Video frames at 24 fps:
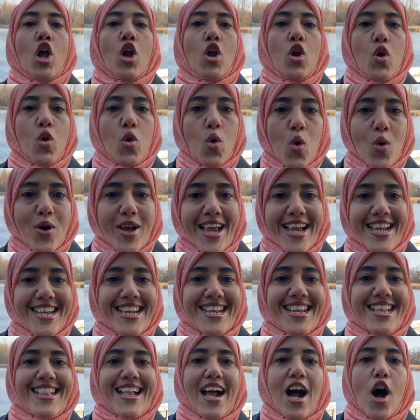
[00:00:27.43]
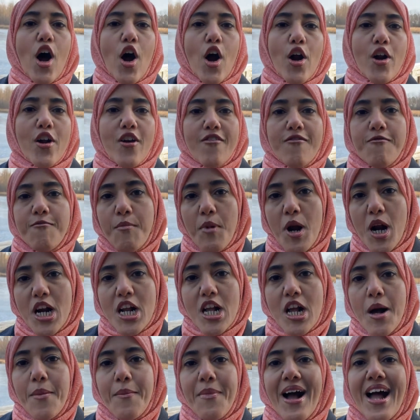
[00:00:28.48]
located in the heart of
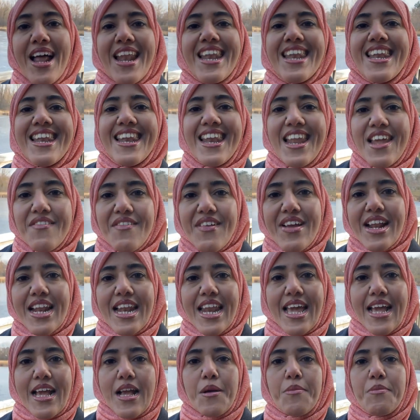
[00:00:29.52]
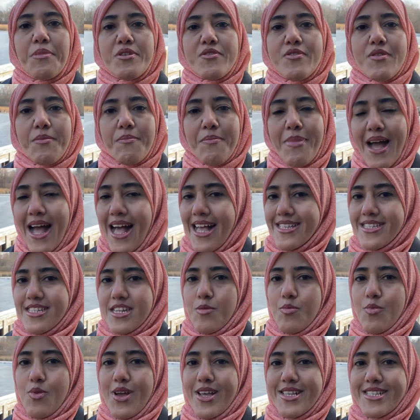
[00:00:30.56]
Markham, a living link between past
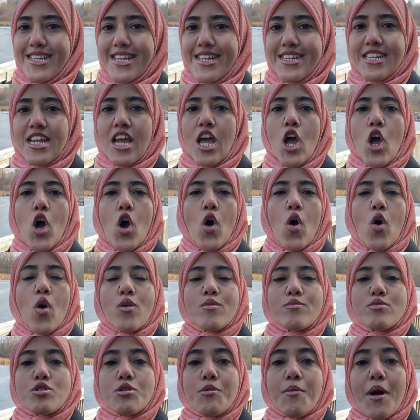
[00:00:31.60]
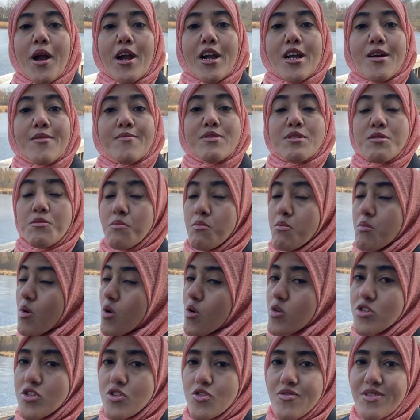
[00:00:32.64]
and present, home to Markham's
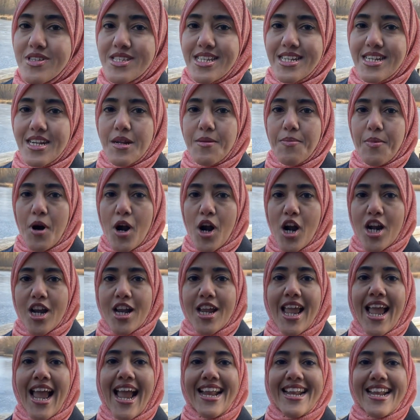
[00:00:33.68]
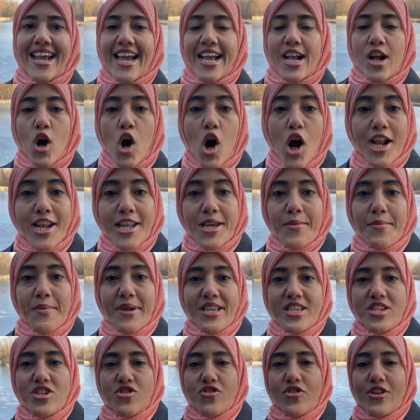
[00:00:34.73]
most visited park and iconic
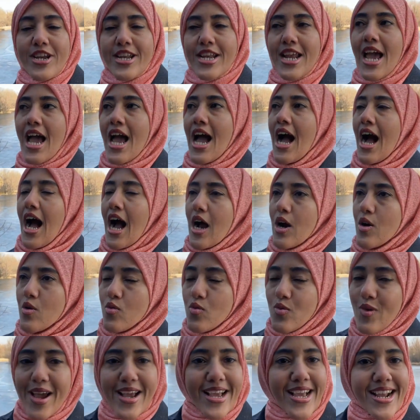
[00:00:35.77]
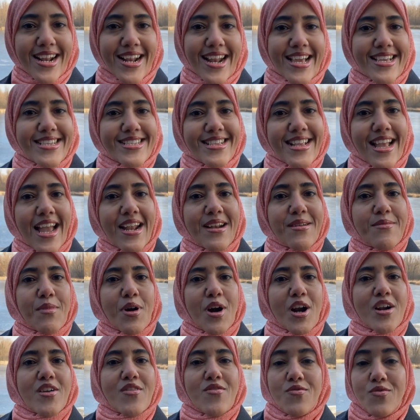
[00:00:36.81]
Main Street, a recognized
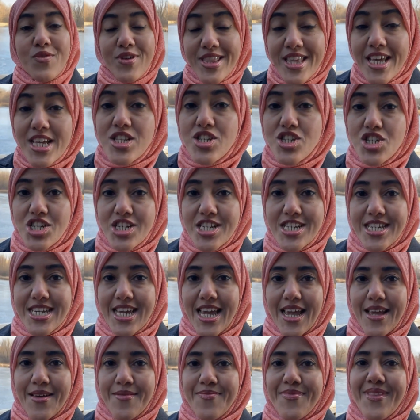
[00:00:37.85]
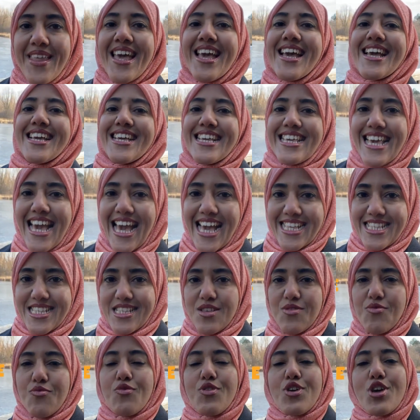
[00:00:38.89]
landmark within GTA. Yes,
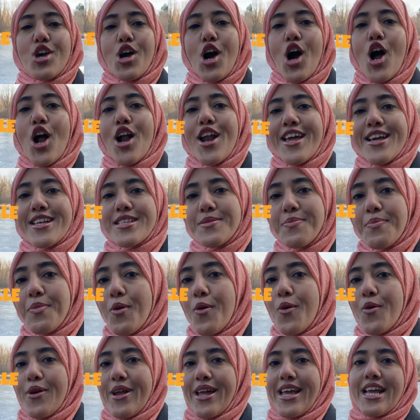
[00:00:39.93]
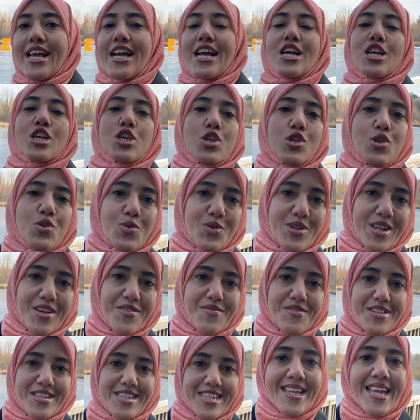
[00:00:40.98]
we are exploring
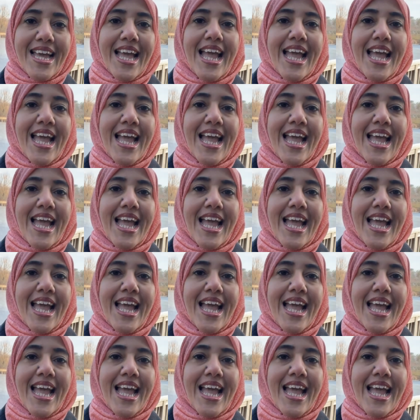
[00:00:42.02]
Unionville.